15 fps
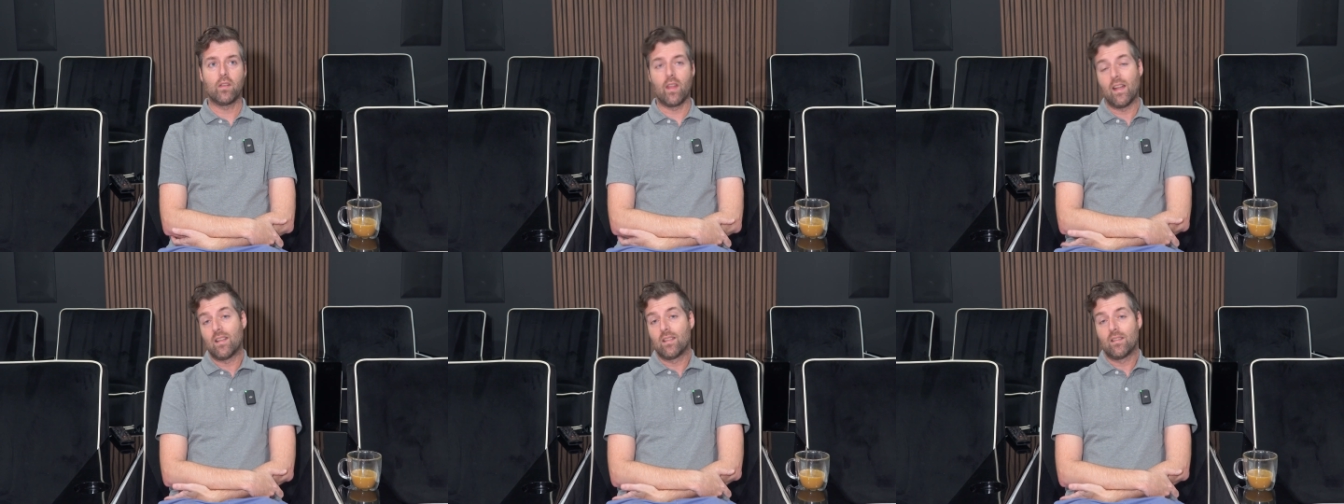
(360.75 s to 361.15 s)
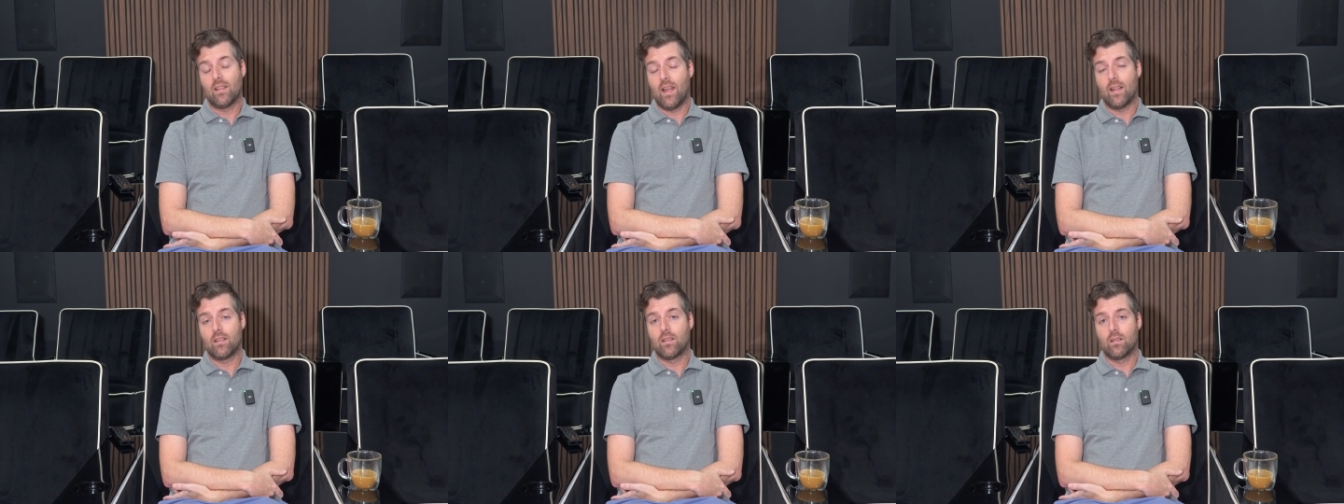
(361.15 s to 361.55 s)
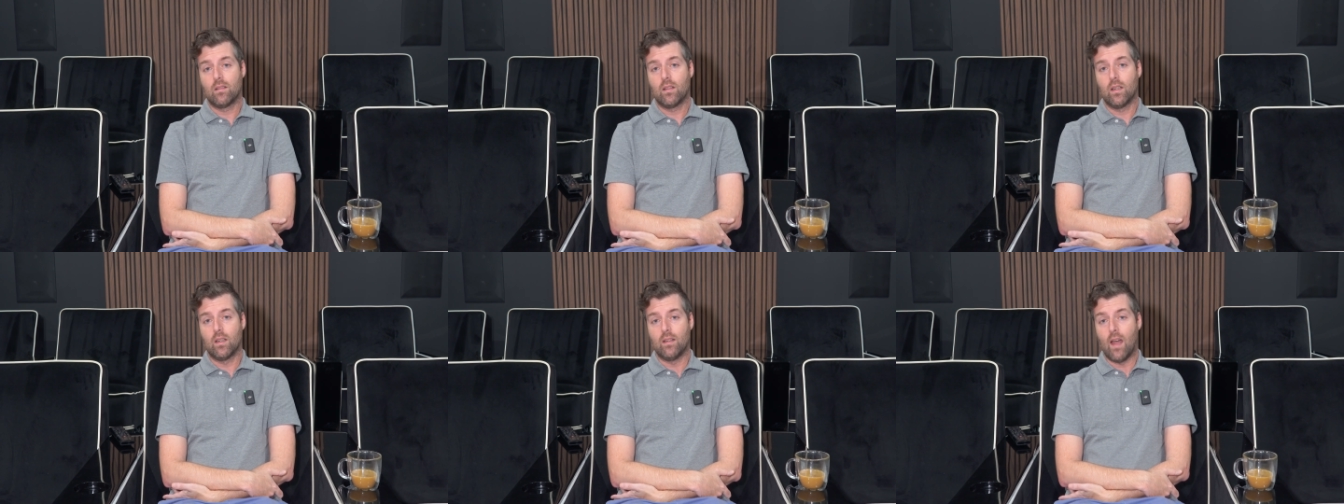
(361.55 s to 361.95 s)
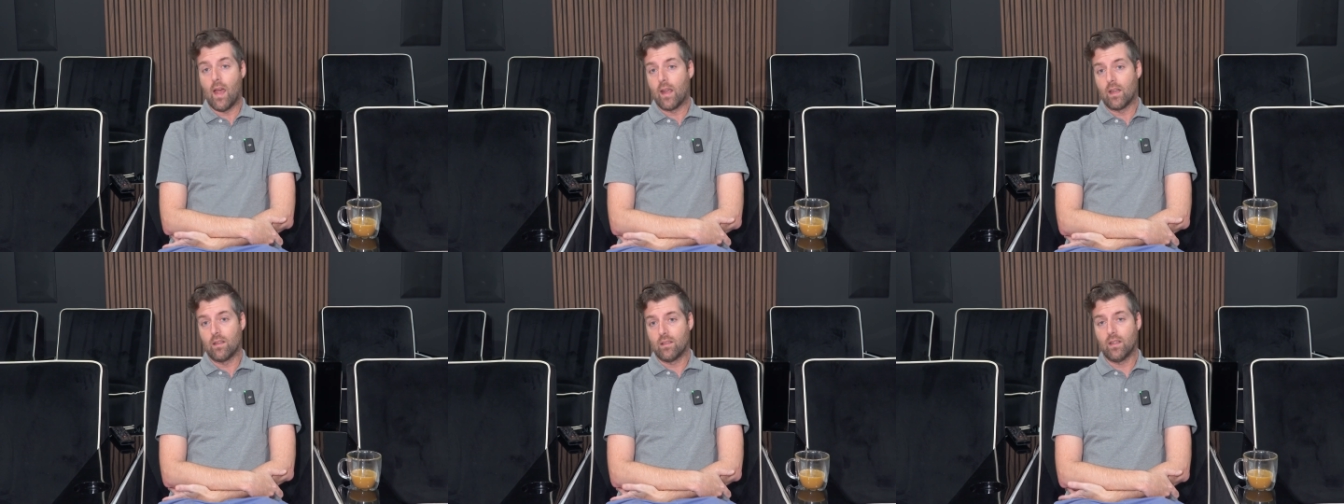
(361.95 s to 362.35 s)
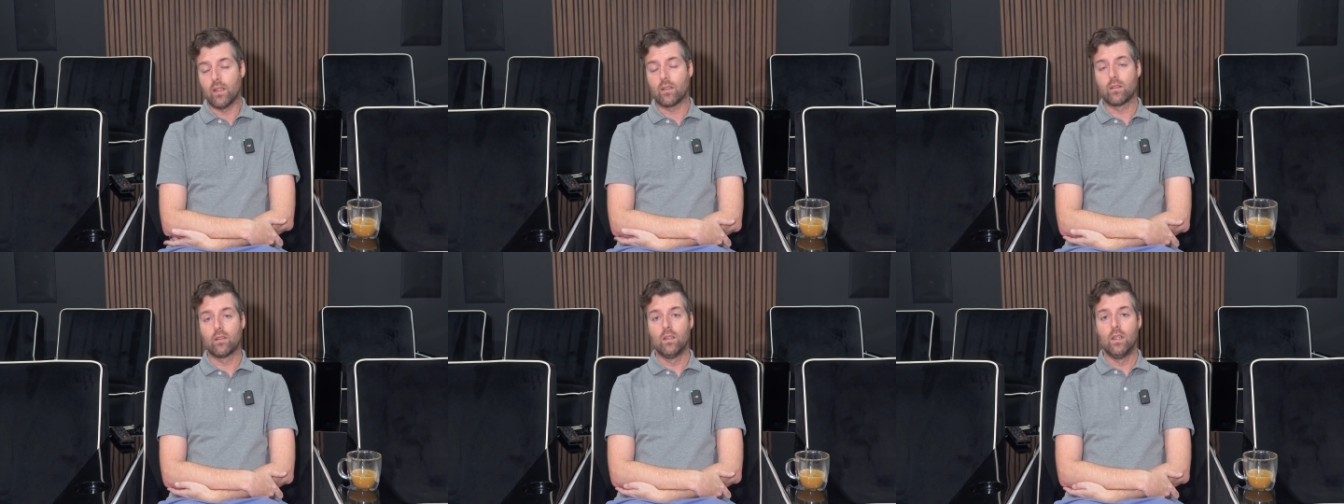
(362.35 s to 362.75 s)
So that's that's uh, nine and
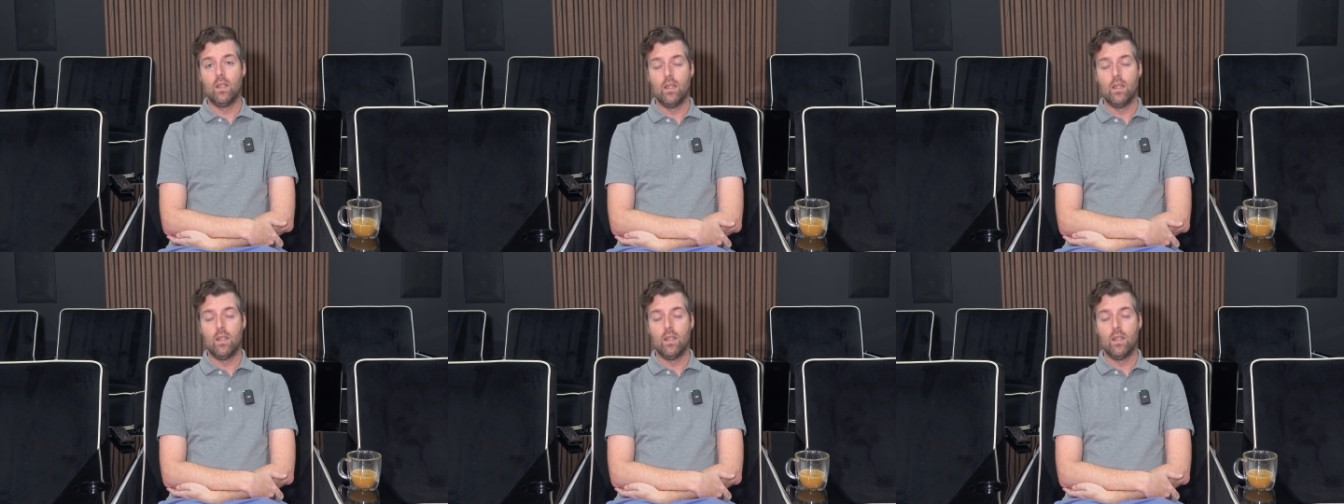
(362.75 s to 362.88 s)
six.